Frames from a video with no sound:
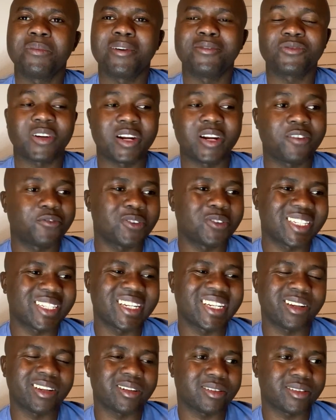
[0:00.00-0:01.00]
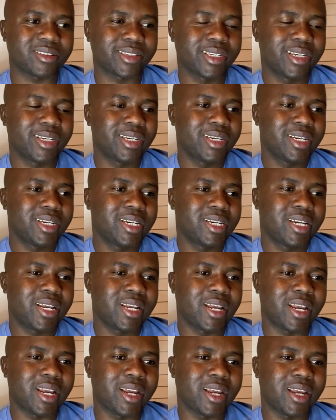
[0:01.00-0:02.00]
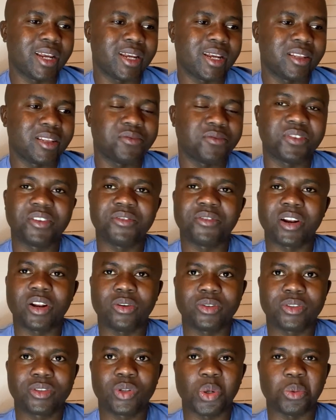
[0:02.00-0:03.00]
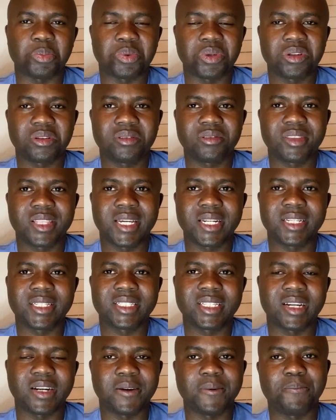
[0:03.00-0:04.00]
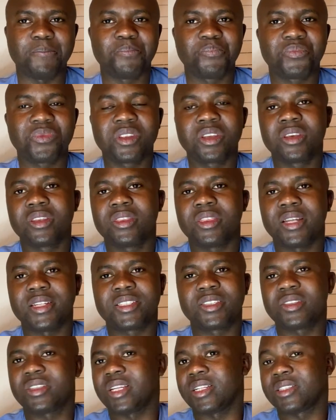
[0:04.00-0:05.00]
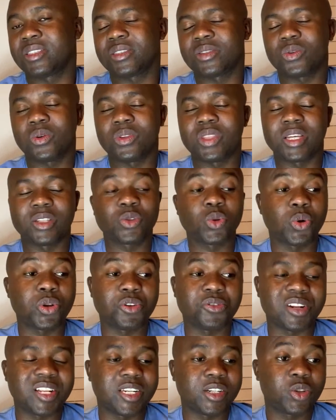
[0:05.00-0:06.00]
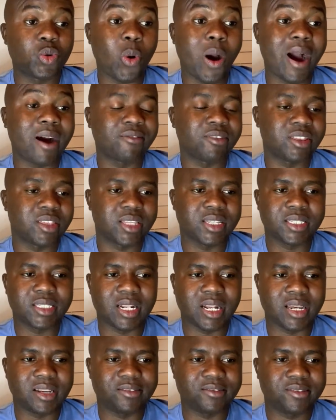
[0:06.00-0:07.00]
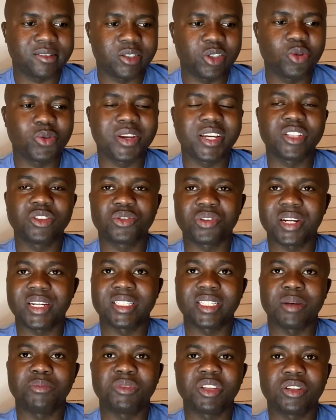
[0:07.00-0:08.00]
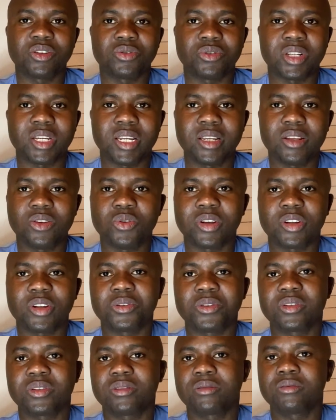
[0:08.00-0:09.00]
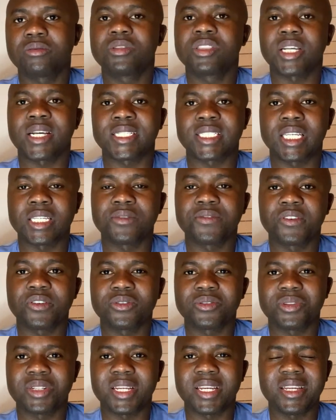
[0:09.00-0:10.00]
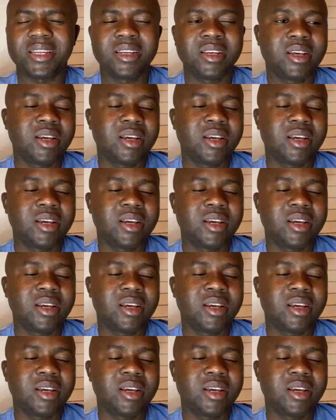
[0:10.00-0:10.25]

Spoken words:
have tried for 10 years, and they've never lost hope. That's what you need to have in this life. You can try something today, you are not successful today,